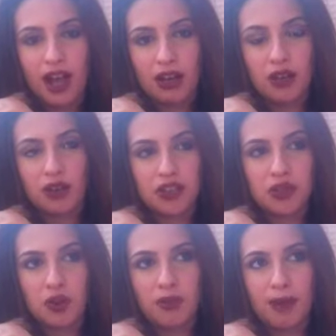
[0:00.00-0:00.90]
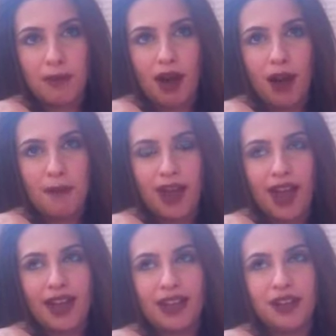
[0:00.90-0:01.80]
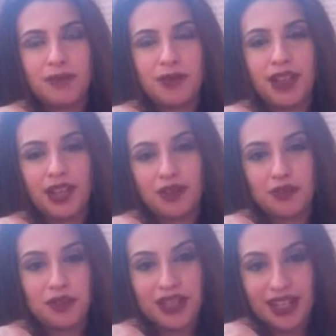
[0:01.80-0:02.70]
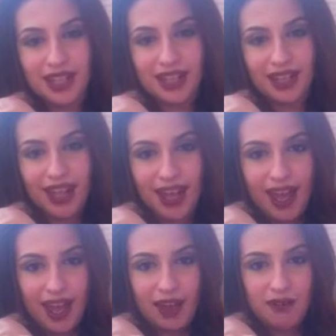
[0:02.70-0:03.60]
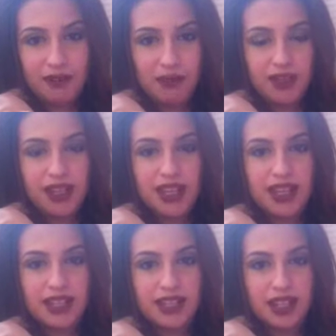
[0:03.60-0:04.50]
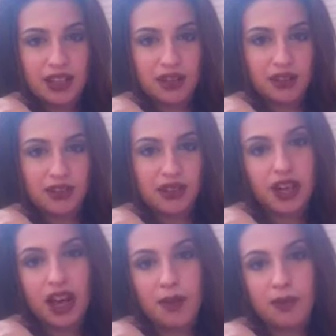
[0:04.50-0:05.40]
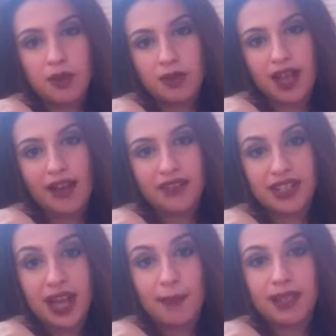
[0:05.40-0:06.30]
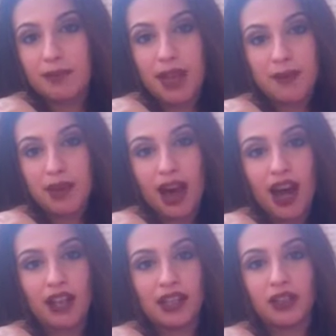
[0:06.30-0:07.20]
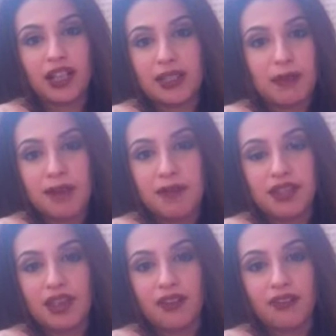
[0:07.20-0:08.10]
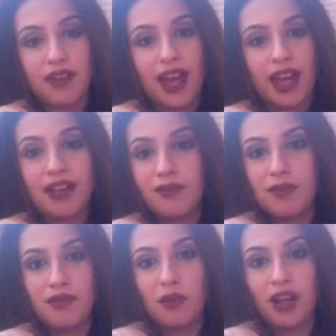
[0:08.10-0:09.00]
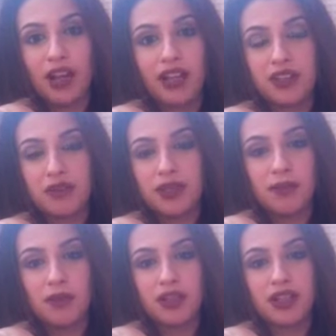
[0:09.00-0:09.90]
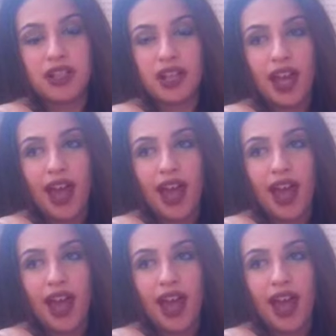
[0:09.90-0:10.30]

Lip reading: I'd go to the store with my mom and it would be like a routine. Every single time we would have to stop at the baby aisle and look at the baby stuff. And even before I got into Reborns.